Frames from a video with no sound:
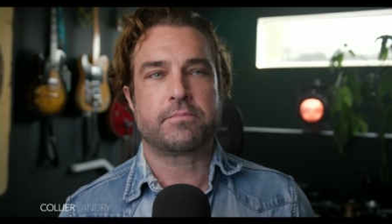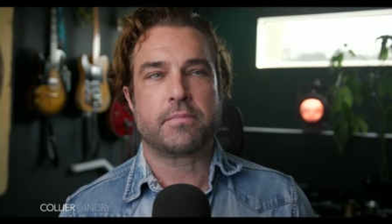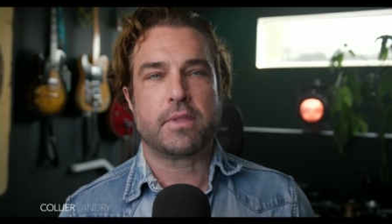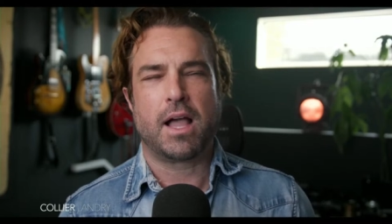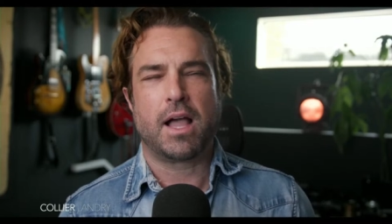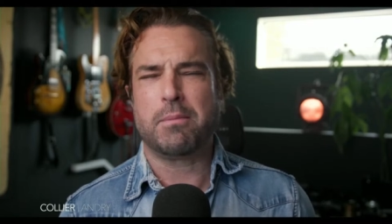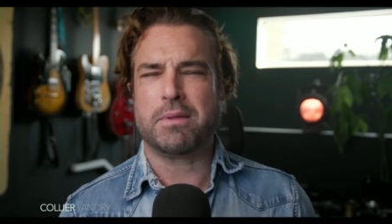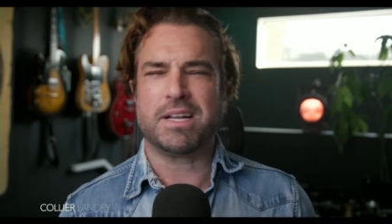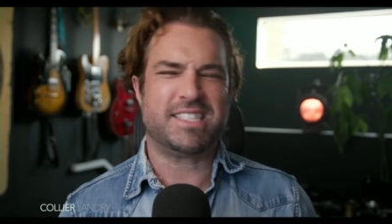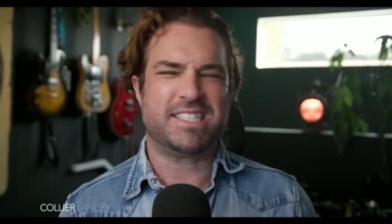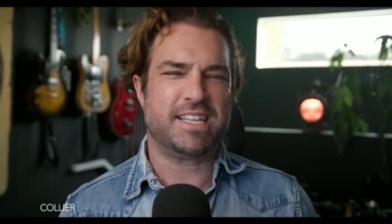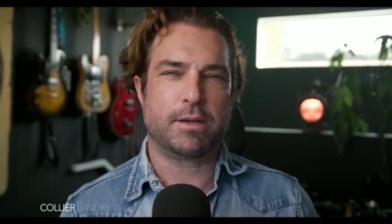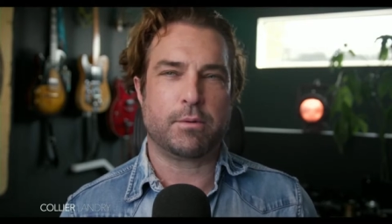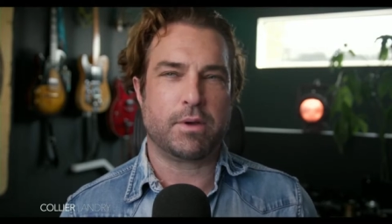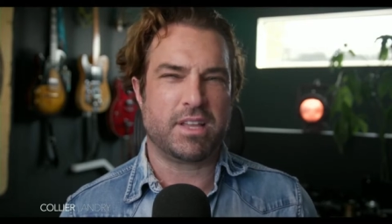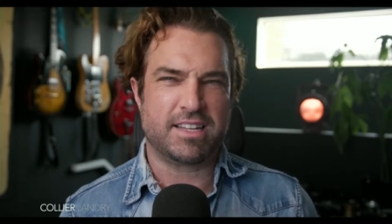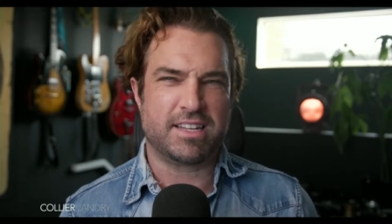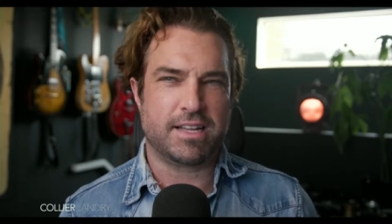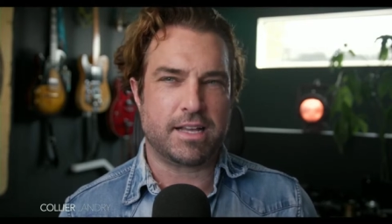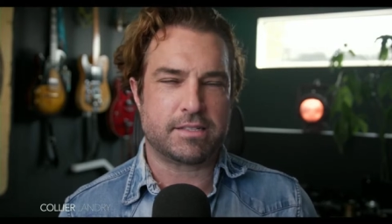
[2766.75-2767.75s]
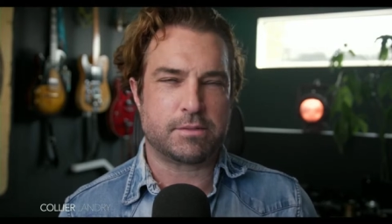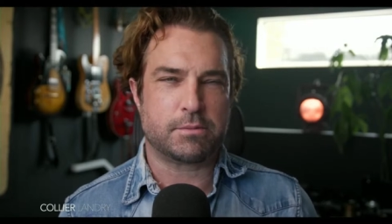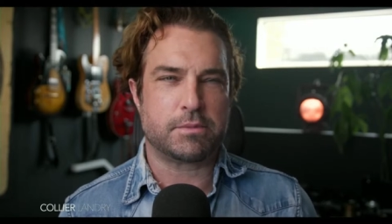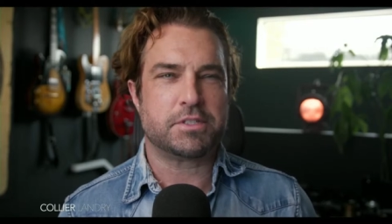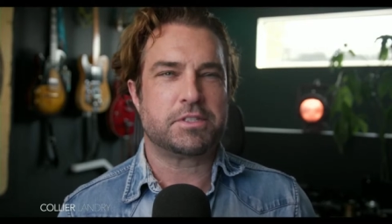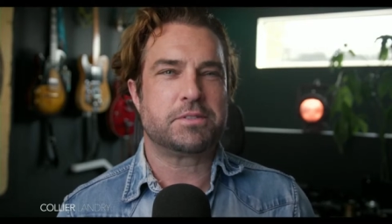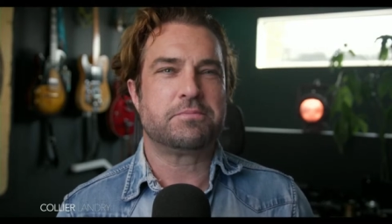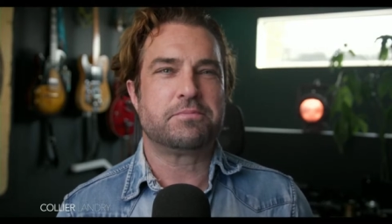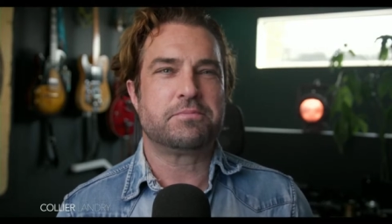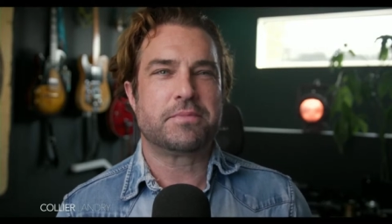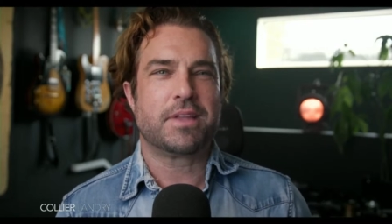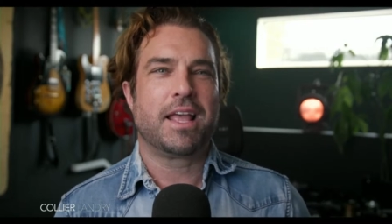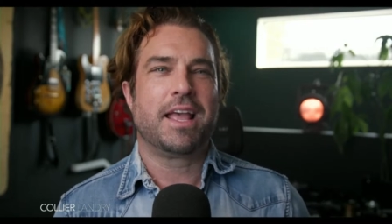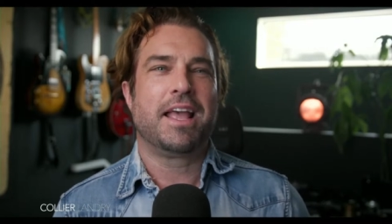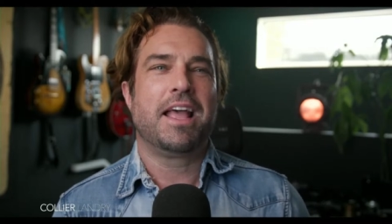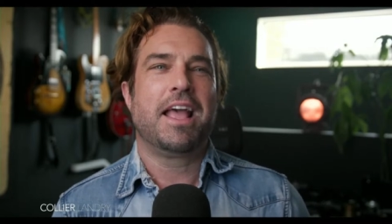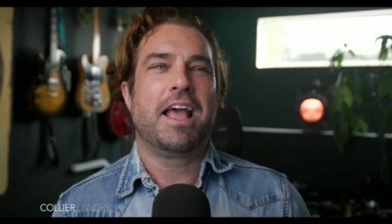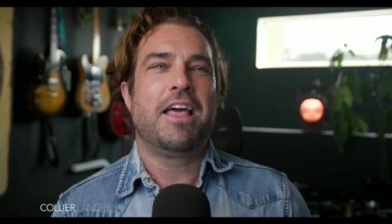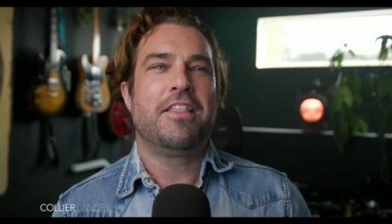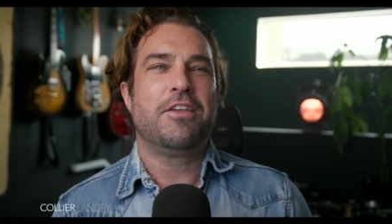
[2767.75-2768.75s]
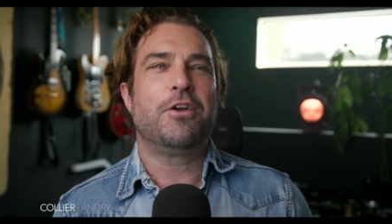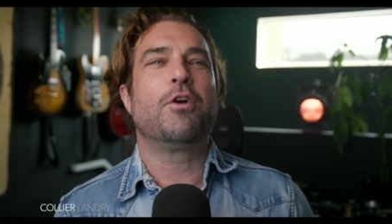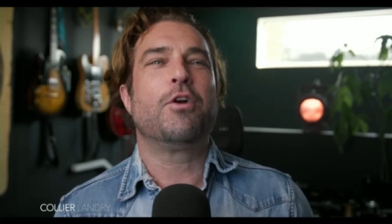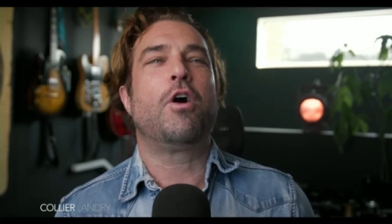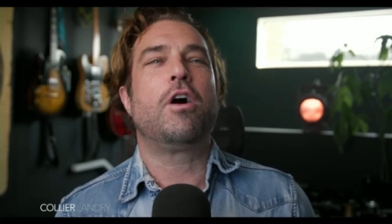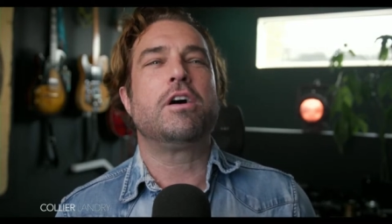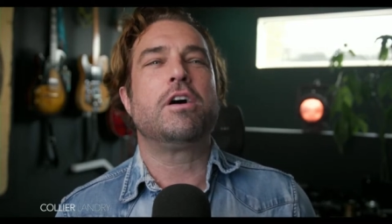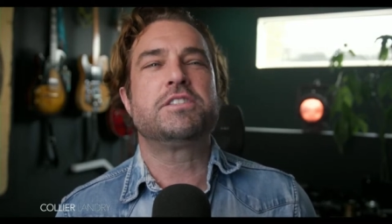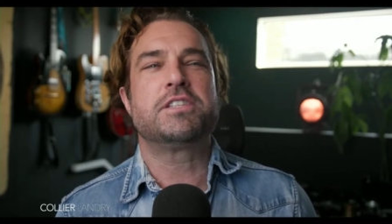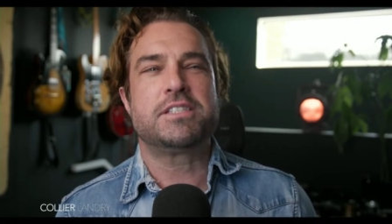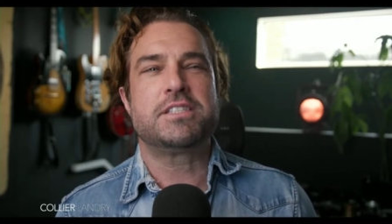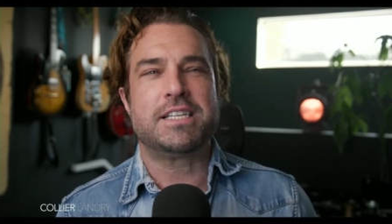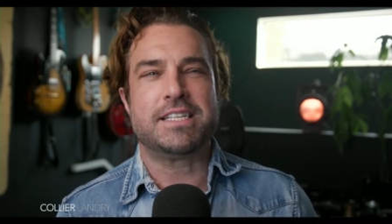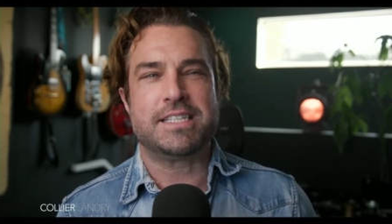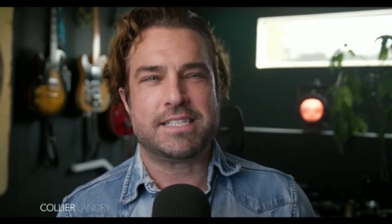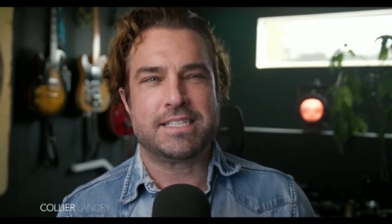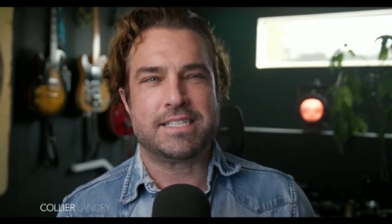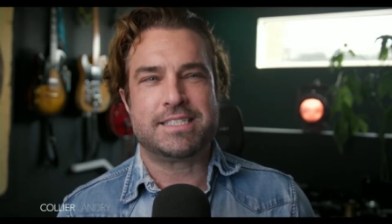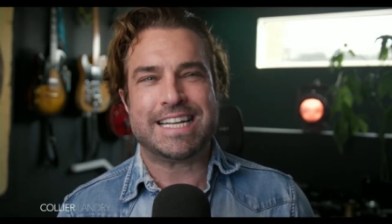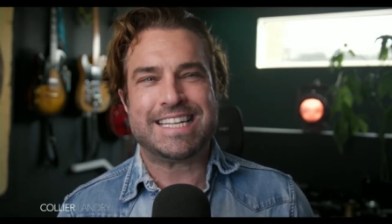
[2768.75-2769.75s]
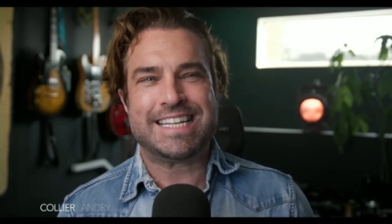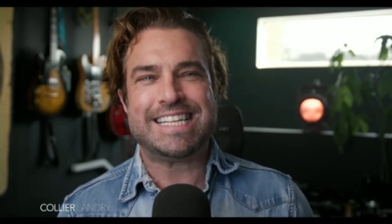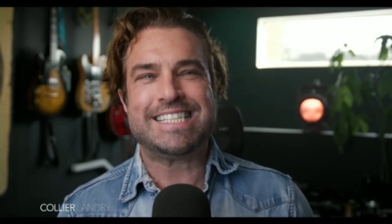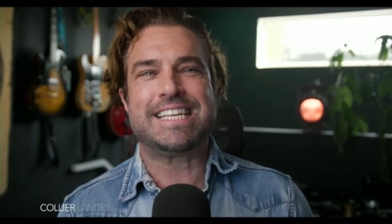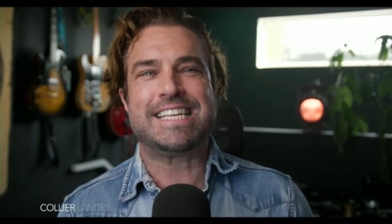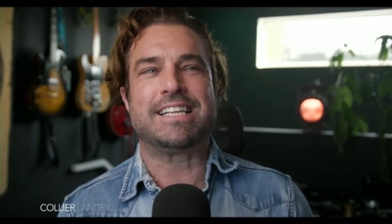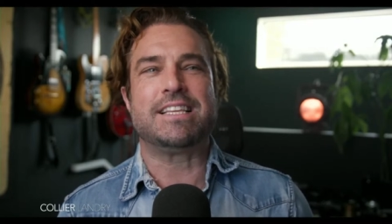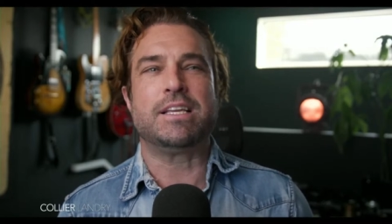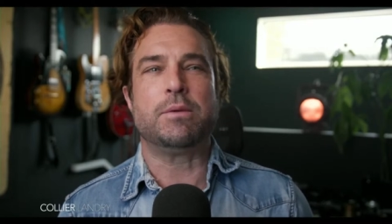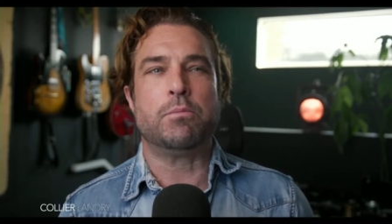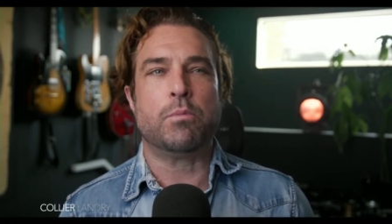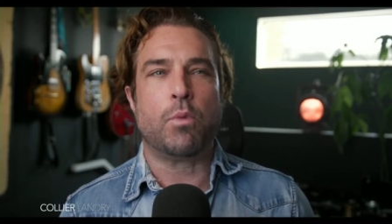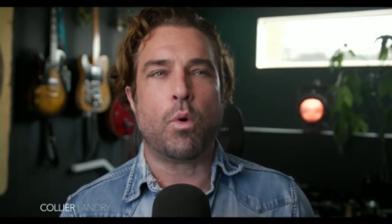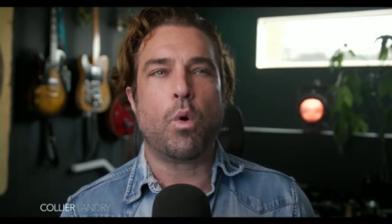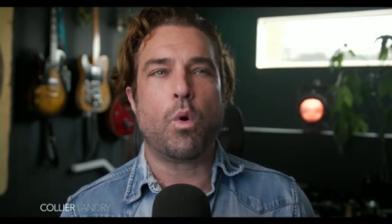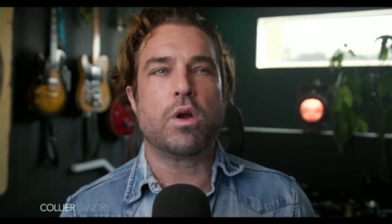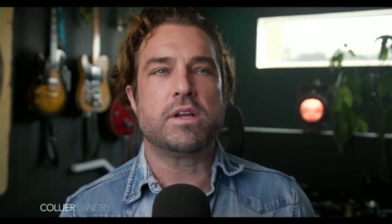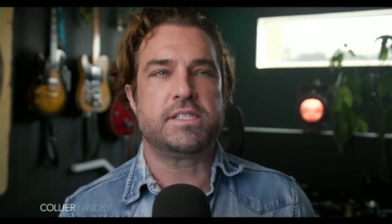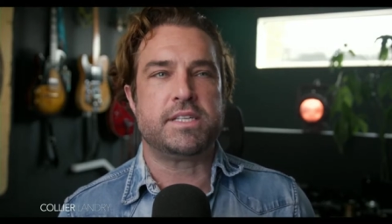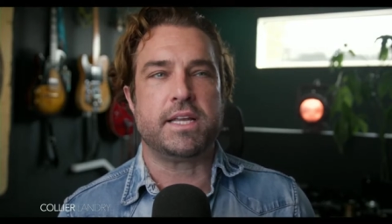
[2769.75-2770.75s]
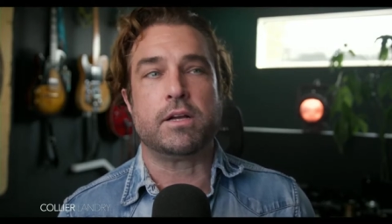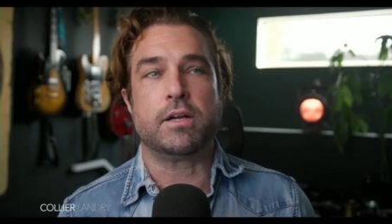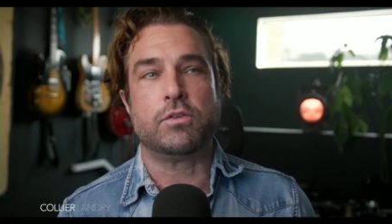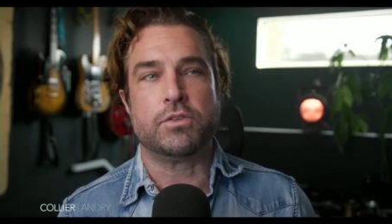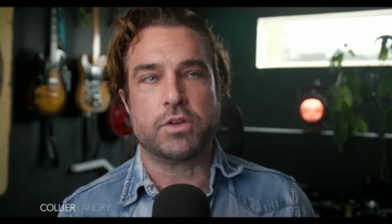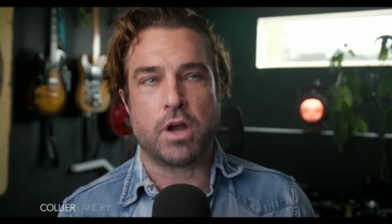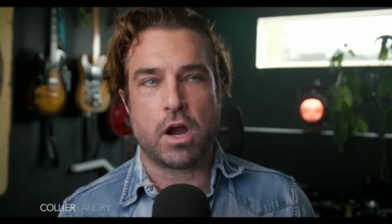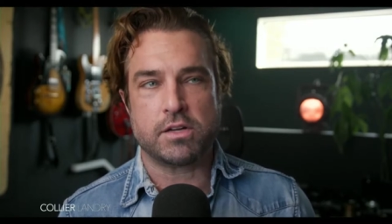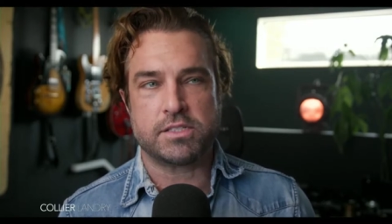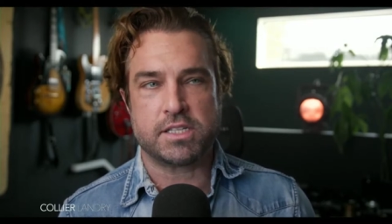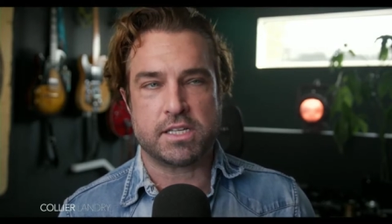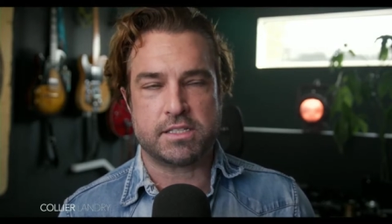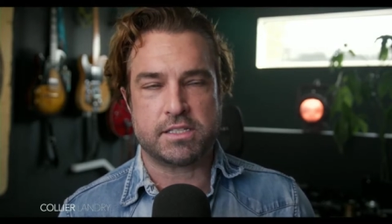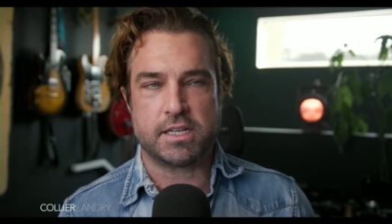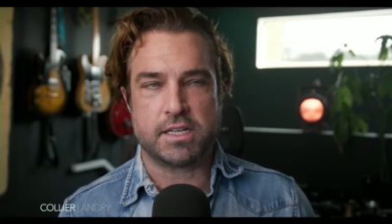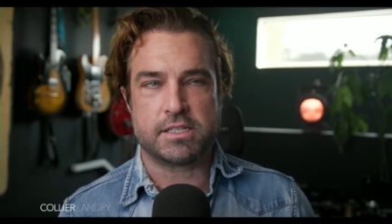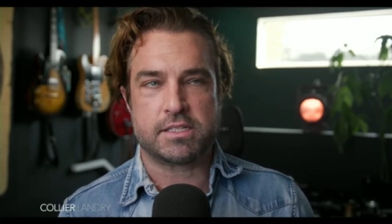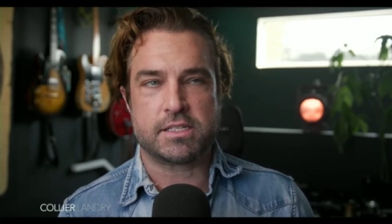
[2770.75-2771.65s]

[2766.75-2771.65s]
I'm going to take away the decimals. There are also statistically more single narcissists,